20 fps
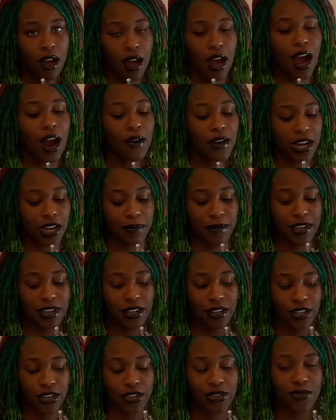I
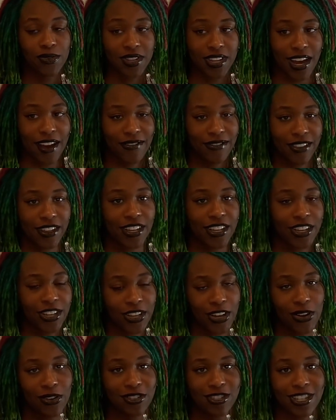recommend you definitely
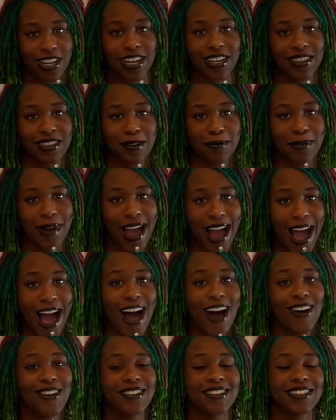go check them
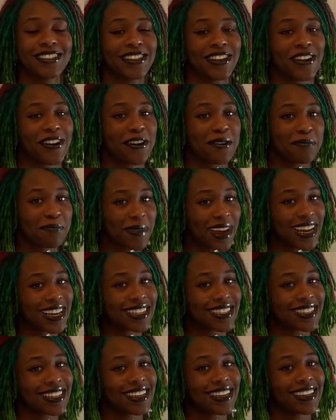out. They're
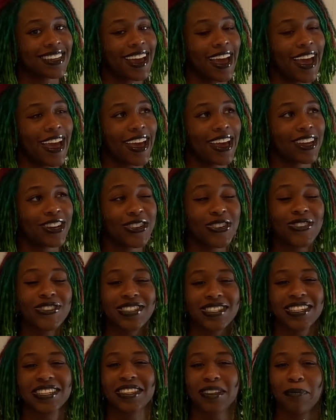amazing. And you'll
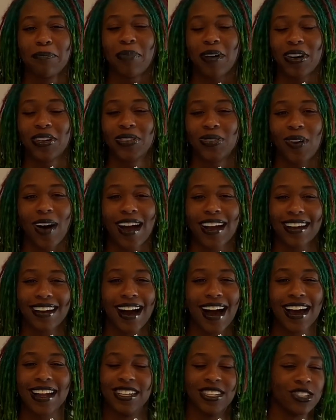see the bundle I
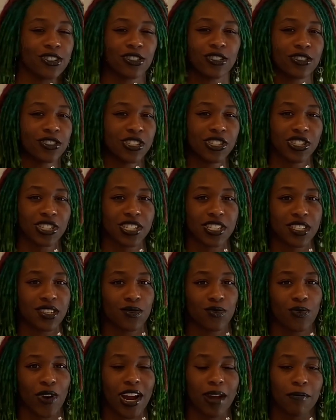got. It's literally just
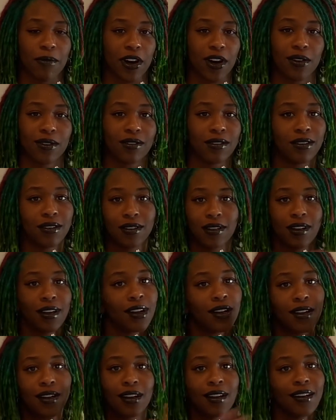rainbow.
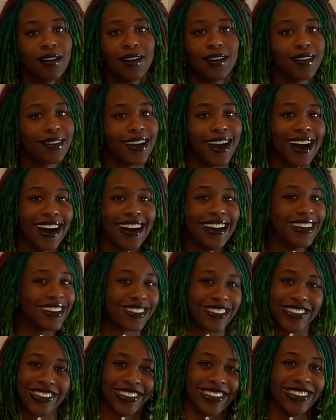Yeah, it's
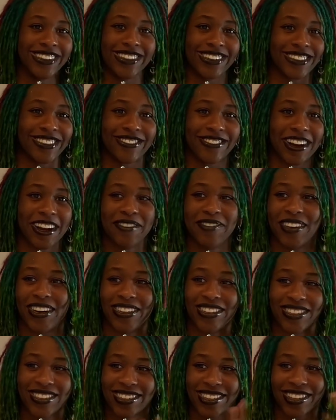literally just a
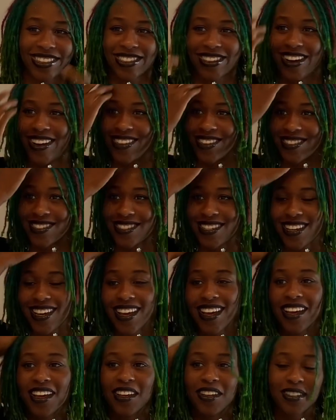rainbow. Six colors.
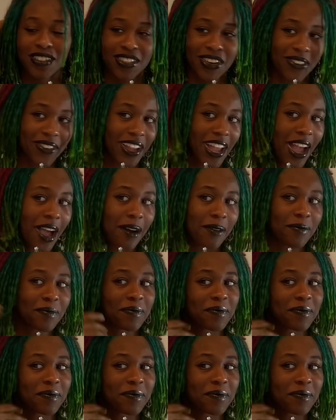So yeah.